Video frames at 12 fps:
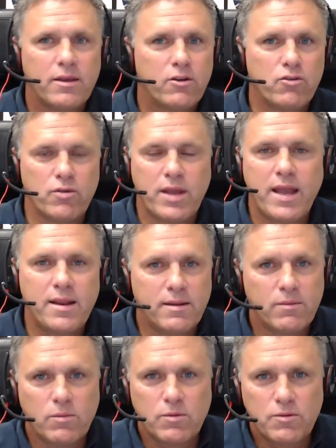create
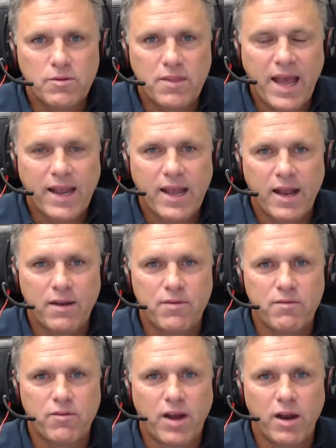that kind of
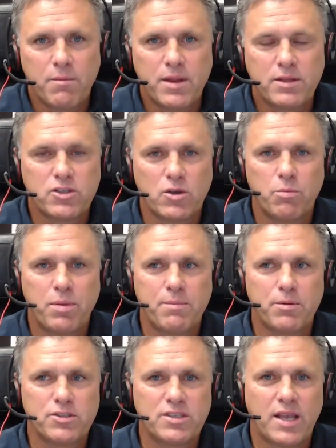environment so
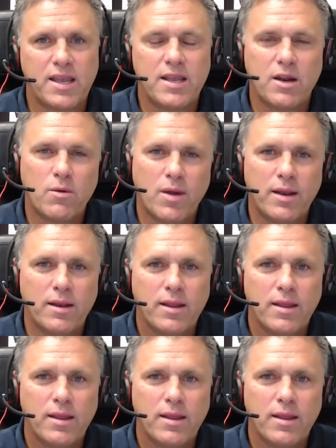people say, you know what?